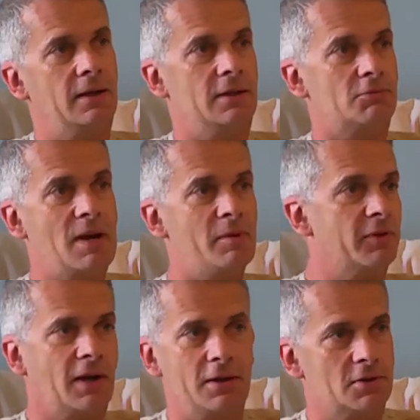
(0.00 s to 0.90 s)
and its
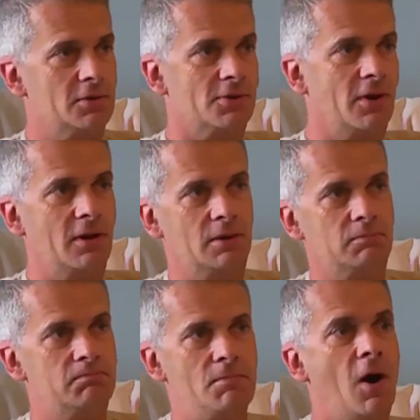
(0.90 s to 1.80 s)
ramifications
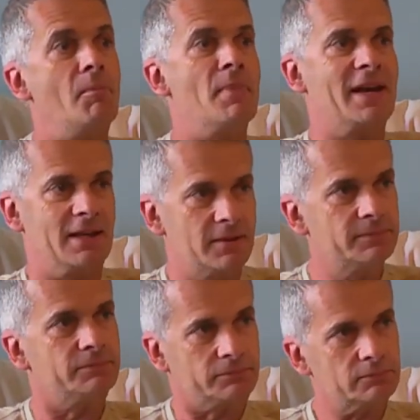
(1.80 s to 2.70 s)
are, are many.
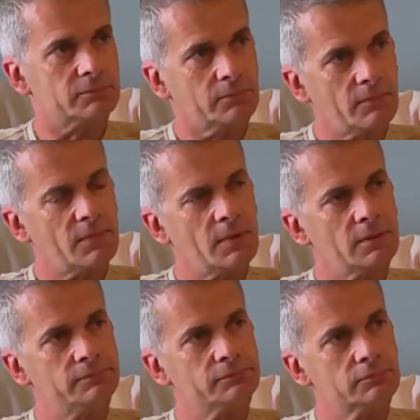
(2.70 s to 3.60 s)
Yeah, I mean, I
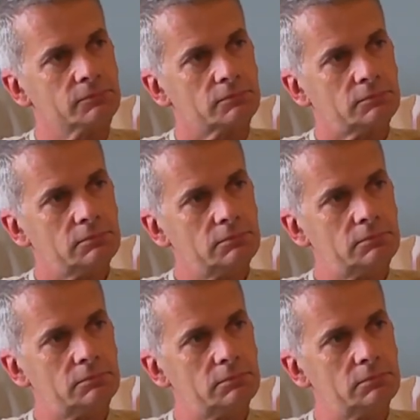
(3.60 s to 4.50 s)
was, I was in
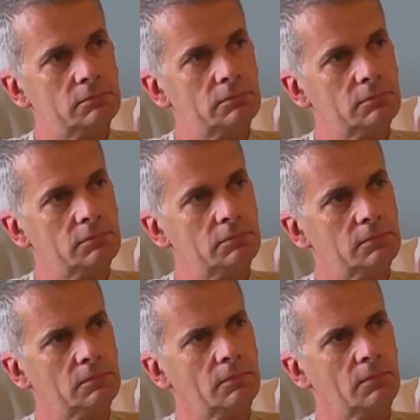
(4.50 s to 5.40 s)
India for the
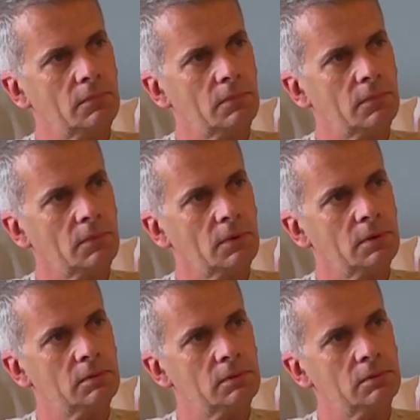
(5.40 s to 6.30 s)
past four
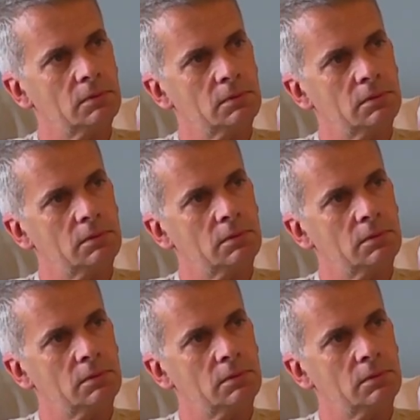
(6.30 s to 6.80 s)
months,